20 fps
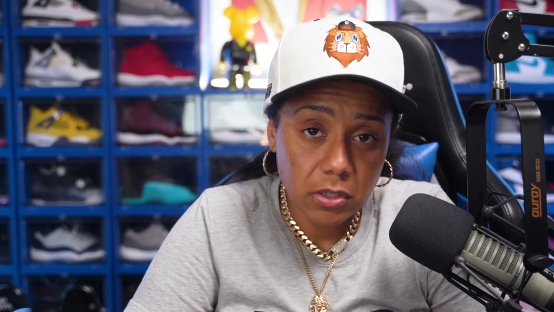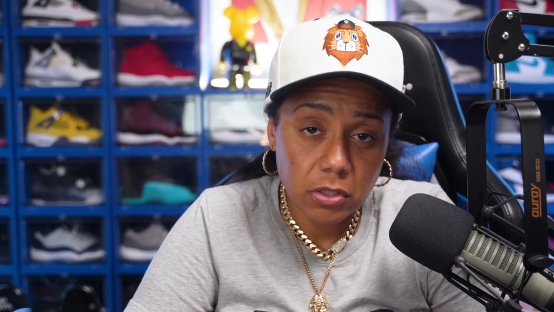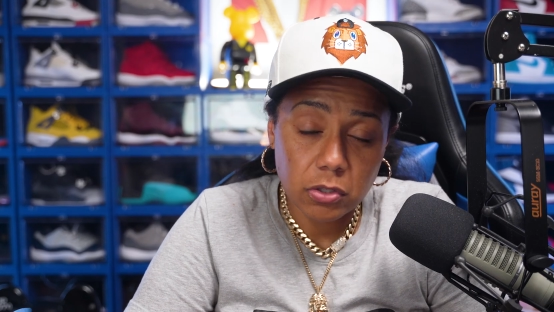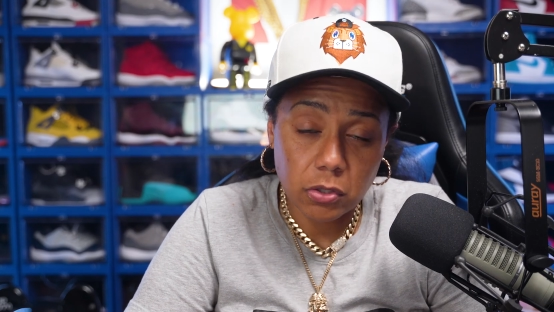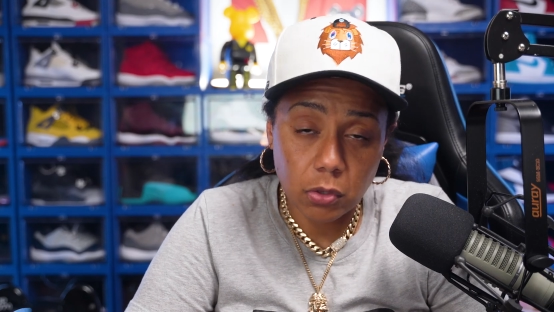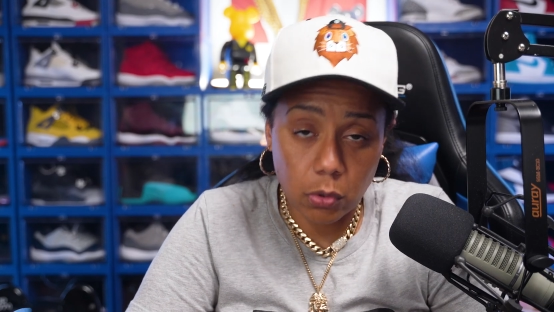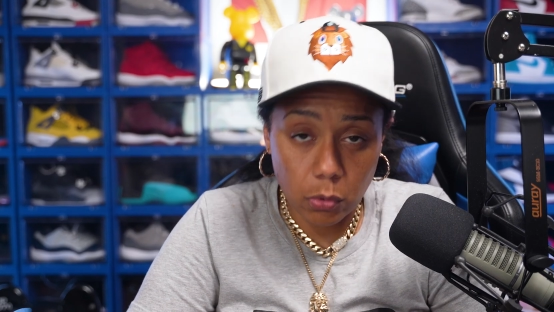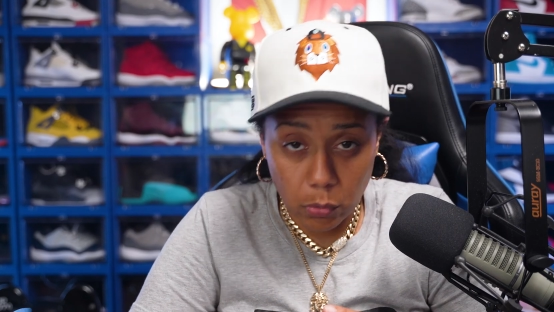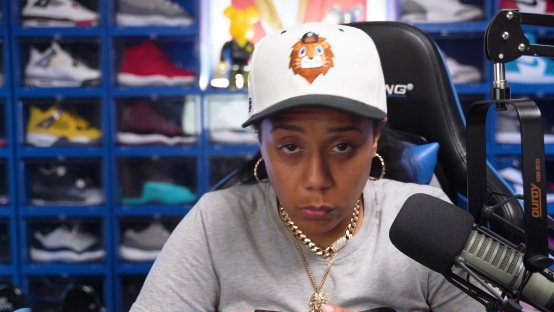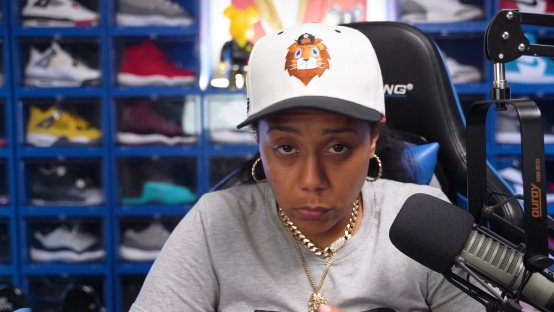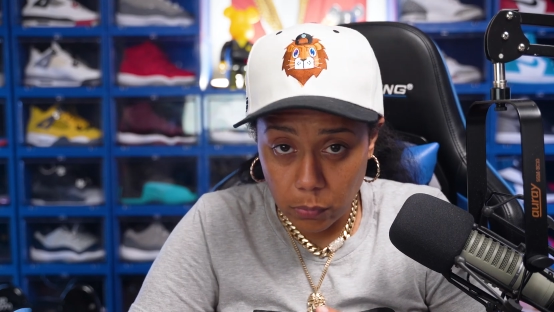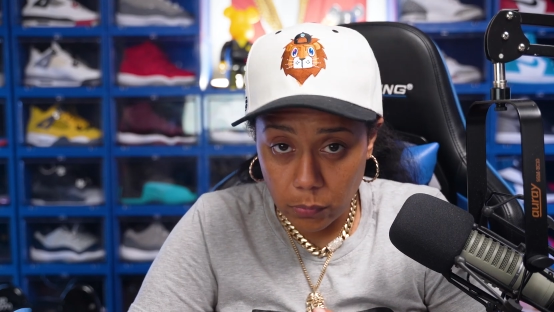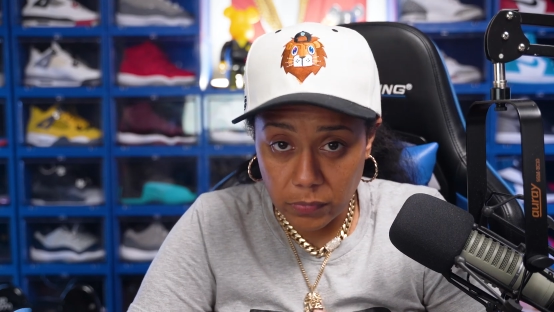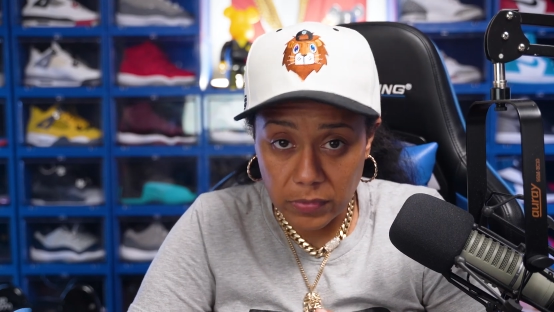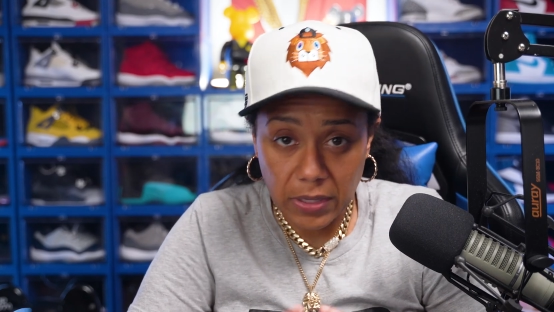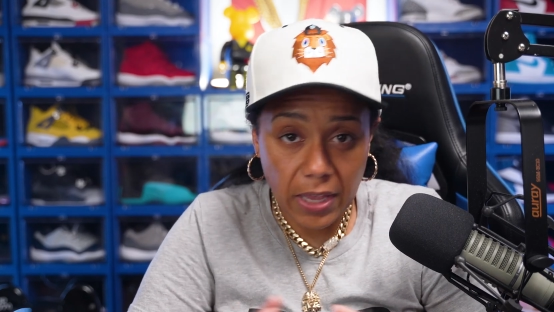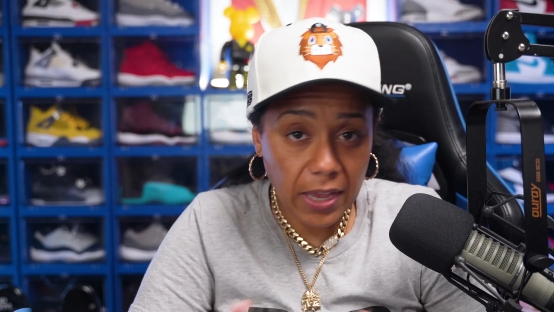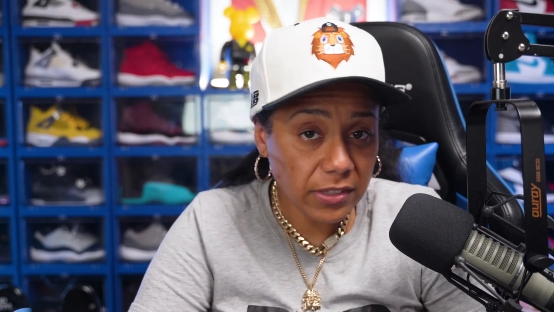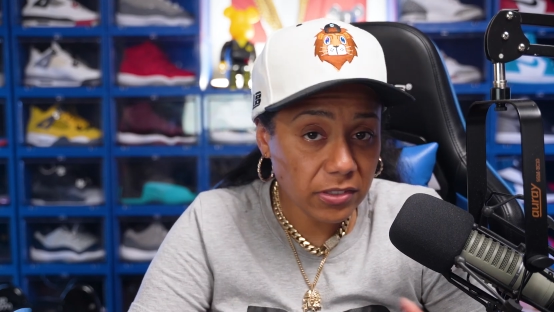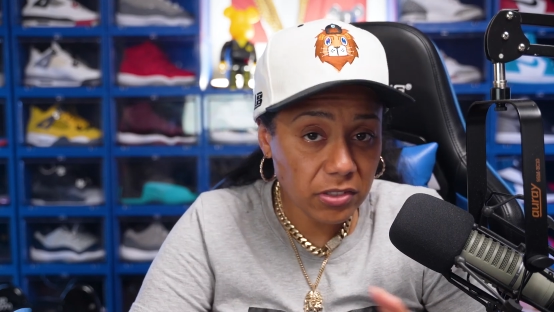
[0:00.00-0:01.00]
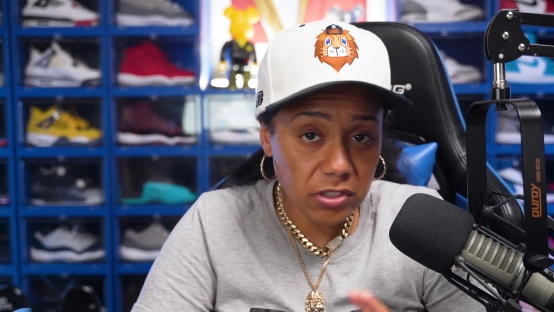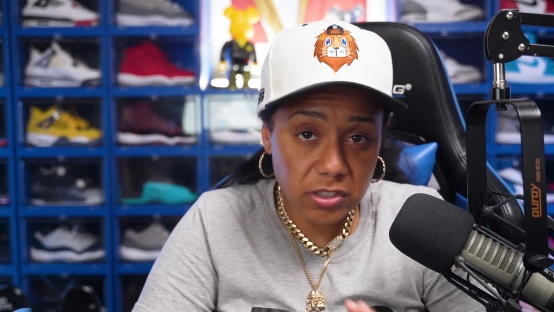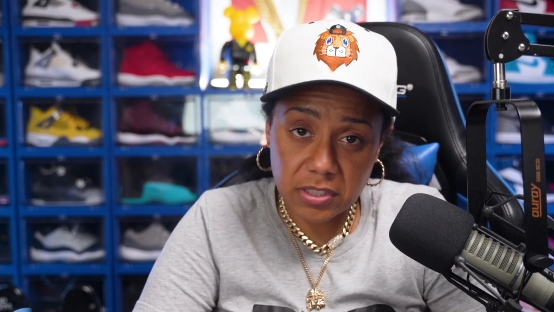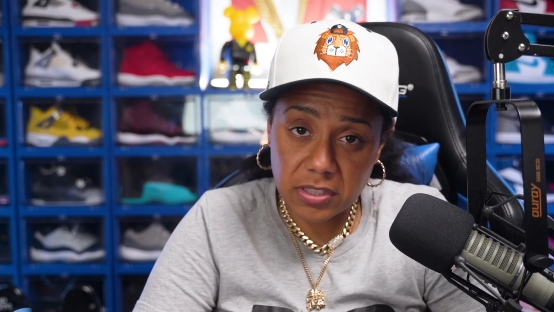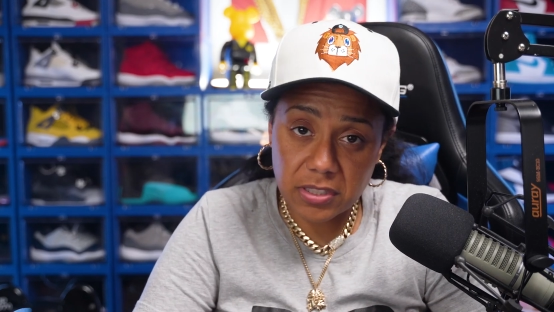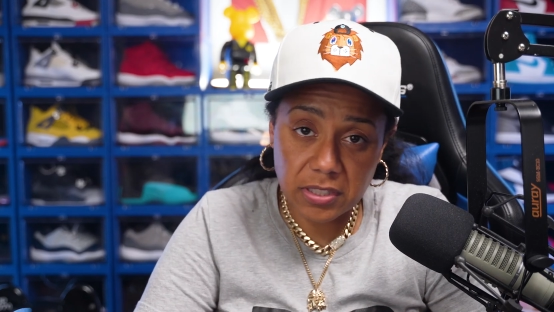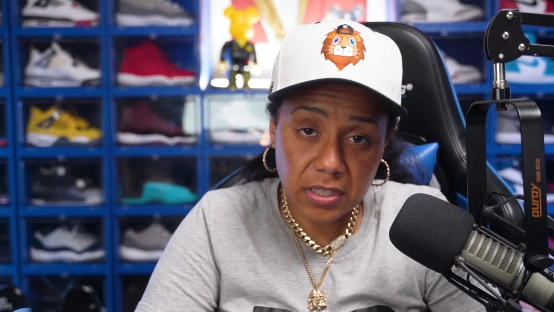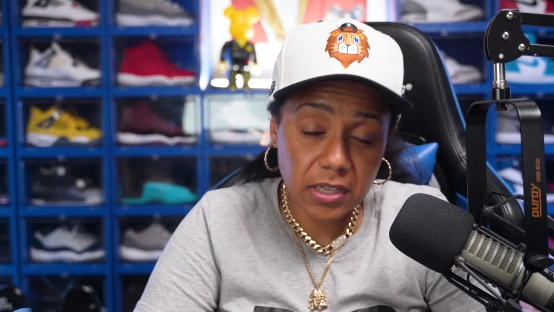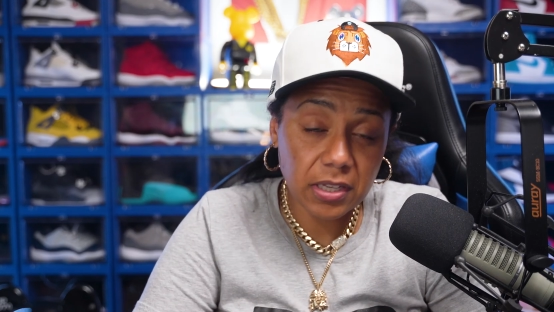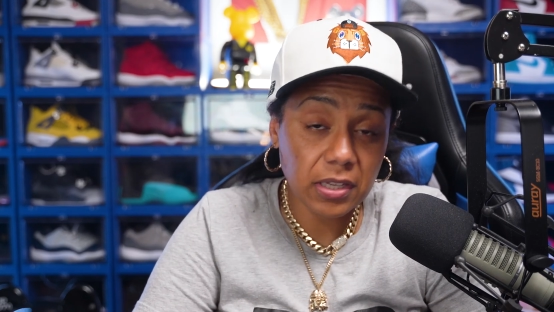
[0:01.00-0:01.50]
So, not just
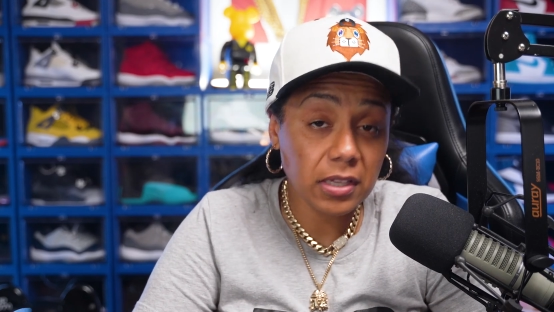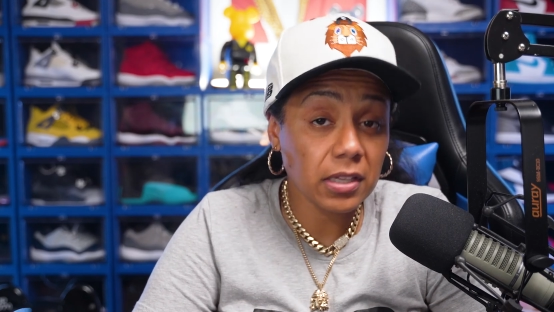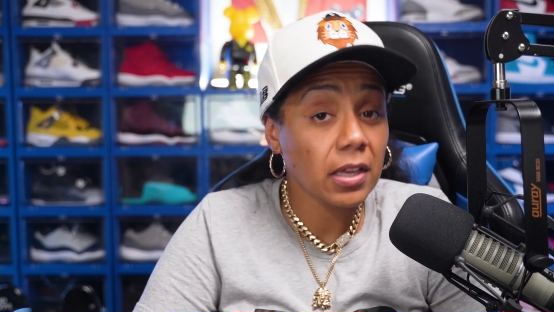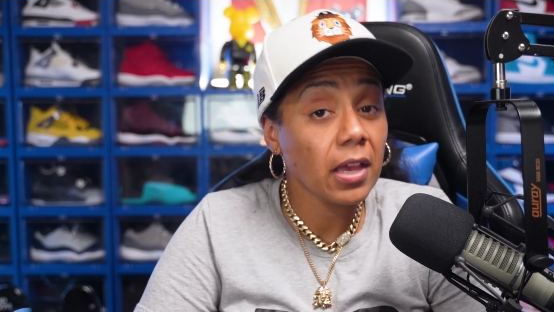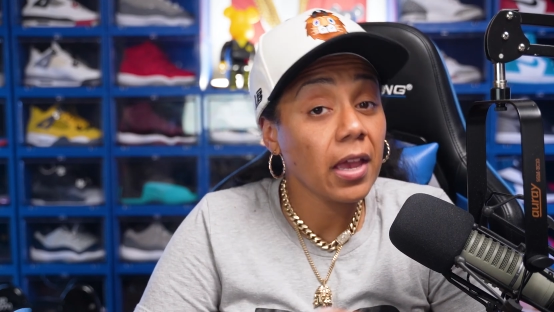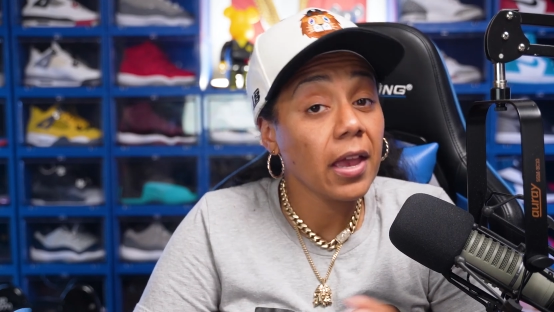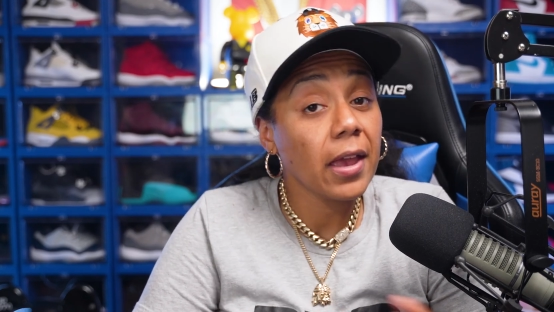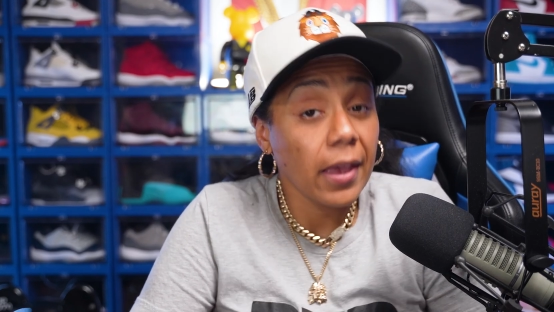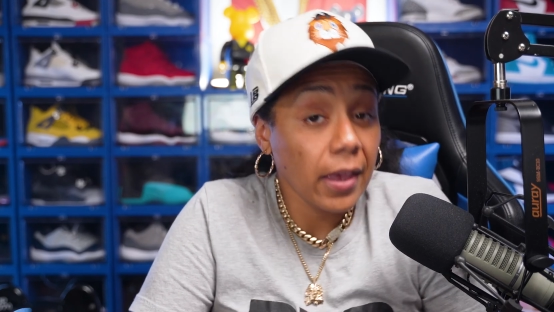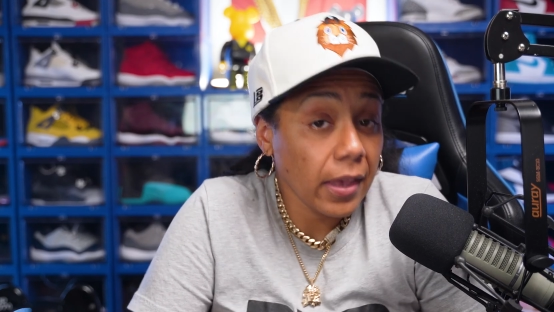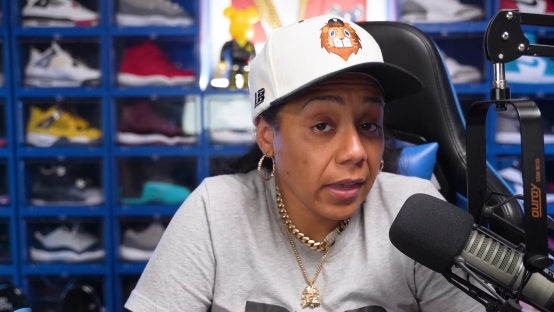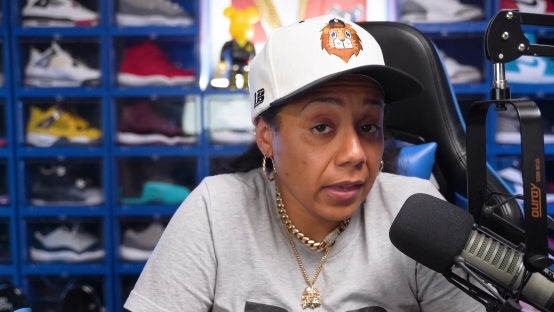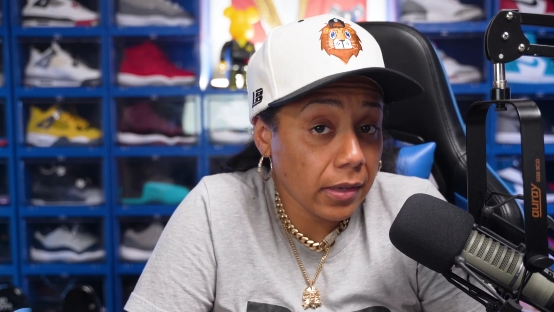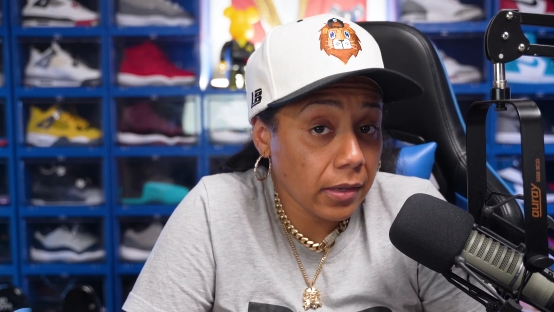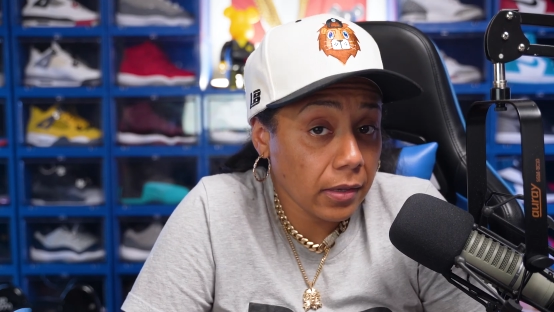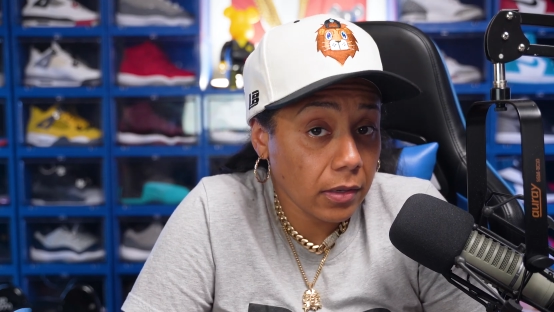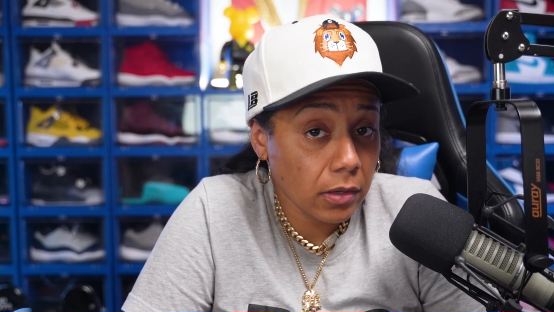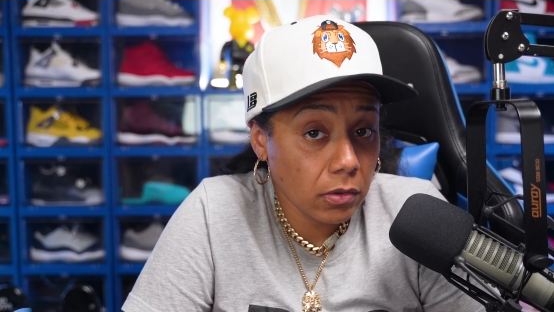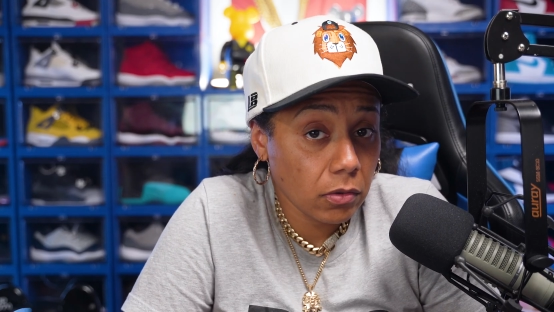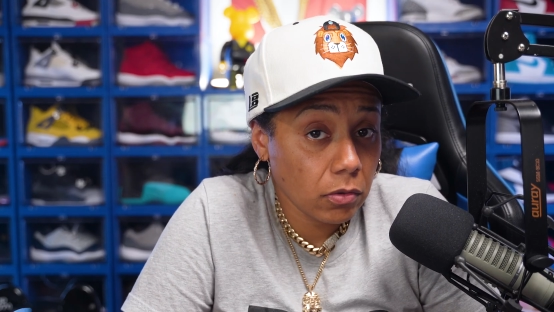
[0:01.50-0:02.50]
saying, hey,